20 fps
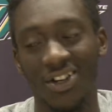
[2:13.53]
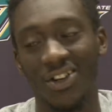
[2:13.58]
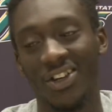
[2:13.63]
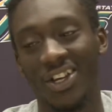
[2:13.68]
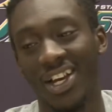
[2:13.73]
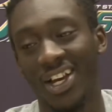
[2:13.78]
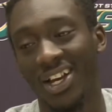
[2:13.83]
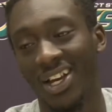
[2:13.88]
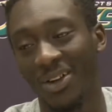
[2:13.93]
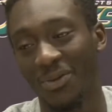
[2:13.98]
Oh
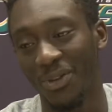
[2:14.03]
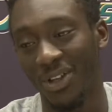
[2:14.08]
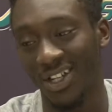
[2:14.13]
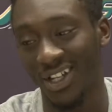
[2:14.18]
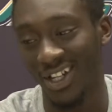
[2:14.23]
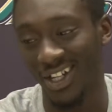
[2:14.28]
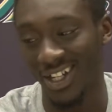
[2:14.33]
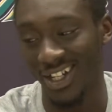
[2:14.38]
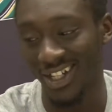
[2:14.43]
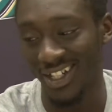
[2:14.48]
yeah,
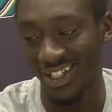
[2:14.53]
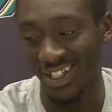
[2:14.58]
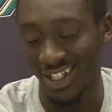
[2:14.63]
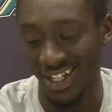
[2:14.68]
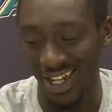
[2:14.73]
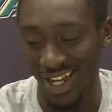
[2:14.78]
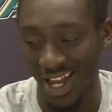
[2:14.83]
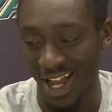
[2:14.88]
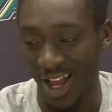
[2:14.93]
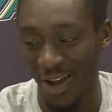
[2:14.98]

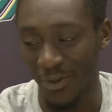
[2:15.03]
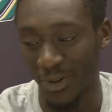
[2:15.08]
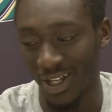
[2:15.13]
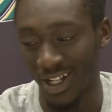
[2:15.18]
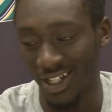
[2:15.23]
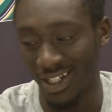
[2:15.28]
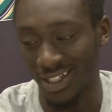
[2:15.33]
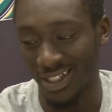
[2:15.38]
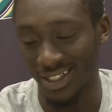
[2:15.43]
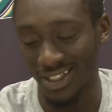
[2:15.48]
I
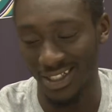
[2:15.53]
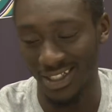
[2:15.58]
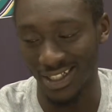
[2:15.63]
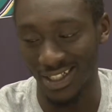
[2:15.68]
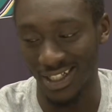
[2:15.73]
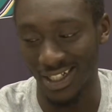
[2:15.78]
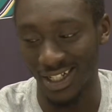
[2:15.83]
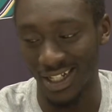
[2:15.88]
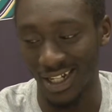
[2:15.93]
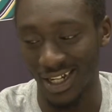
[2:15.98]
mean,
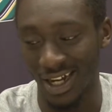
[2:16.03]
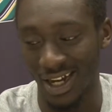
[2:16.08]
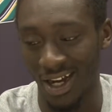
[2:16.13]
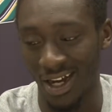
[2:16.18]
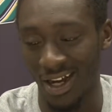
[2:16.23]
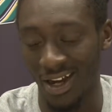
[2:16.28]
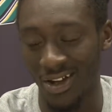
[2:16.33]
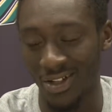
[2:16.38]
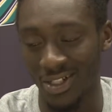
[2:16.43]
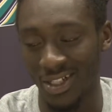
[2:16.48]

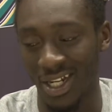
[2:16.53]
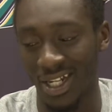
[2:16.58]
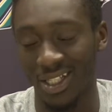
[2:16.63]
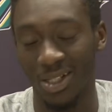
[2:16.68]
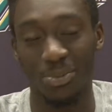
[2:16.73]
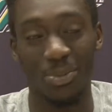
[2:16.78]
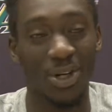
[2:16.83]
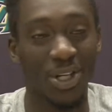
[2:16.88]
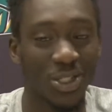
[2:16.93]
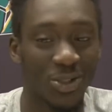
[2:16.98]
honestly, the
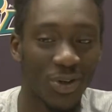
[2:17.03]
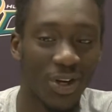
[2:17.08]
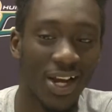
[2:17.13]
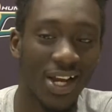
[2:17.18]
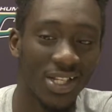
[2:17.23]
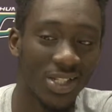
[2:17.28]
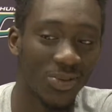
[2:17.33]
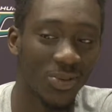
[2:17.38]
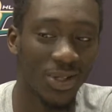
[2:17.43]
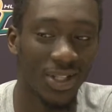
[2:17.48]
bus
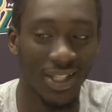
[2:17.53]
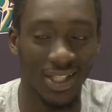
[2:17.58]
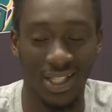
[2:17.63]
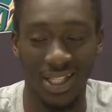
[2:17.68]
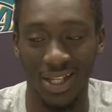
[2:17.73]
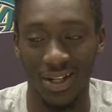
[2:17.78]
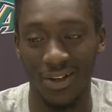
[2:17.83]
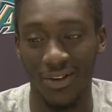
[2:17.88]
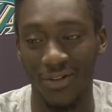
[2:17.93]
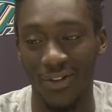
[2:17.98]
rides, I mean,
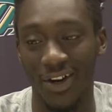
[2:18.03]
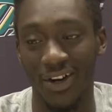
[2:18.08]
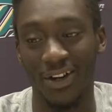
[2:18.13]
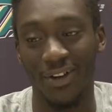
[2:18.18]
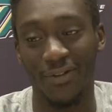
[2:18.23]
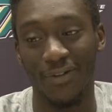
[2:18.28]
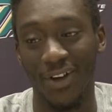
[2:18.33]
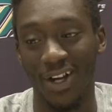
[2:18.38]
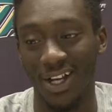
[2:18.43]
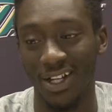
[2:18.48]
they're very
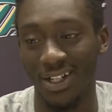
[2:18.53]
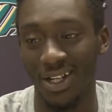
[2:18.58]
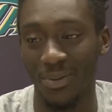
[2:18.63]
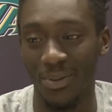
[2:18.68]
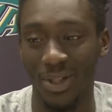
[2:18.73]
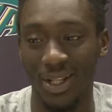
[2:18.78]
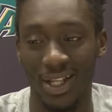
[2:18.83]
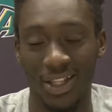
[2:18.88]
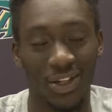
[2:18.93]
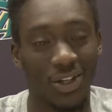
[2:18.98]
fun. I
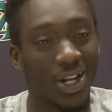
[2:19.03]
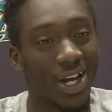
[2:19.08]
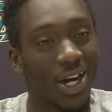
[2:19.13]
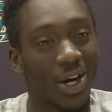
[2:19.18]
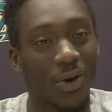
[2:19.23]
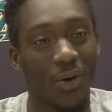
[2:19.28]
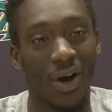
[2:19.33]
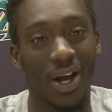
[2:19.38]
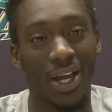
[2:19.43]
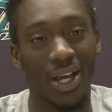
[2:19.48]
mean, they're not
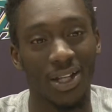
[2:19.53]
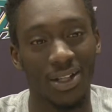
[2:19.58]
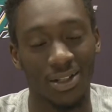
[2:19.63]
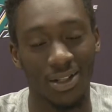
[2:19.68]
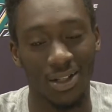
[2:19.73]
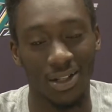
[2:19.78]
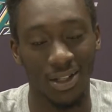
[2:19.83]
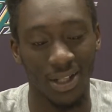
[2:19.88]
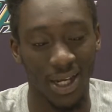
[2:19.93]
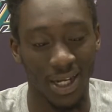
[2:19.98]
quiet
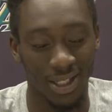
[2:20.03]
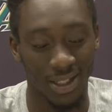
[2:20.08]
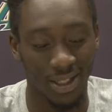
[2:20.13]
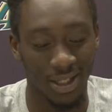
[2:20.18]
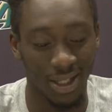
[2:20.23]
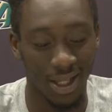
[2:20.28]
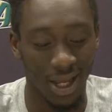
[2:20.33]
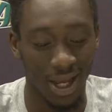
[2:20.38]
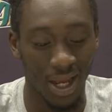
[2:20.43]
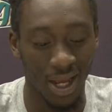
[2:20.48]
like
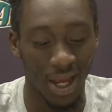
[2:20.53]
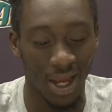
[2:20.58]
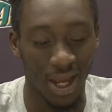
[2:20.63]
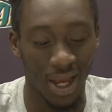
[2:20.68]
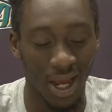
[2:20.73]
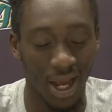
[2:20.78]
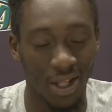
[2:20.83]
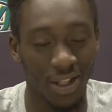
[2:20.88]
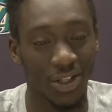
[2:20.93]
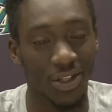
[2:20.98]

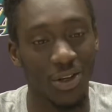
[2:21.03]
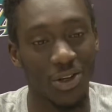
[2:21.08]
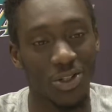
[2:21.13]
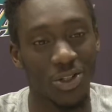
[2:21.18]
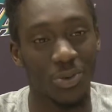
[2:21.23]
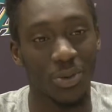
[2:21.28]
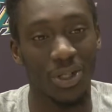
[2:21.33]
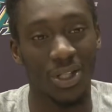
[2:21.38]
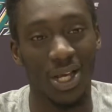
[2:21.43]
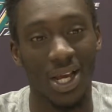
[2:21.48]
how they used
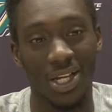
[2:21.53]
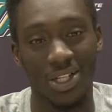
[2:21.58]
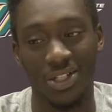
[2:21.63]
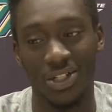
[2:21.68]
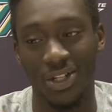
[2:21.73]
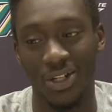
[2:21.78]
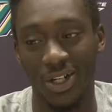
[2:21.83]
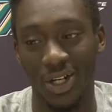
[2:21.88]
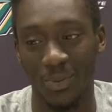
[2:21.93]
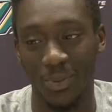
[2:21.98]
to be last
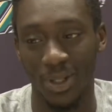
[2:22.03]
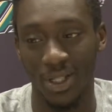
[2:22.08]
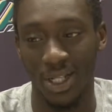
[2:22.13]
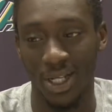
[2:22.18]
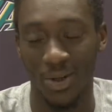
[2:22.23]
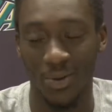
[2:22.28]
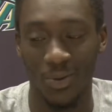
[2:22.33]
year. I mean,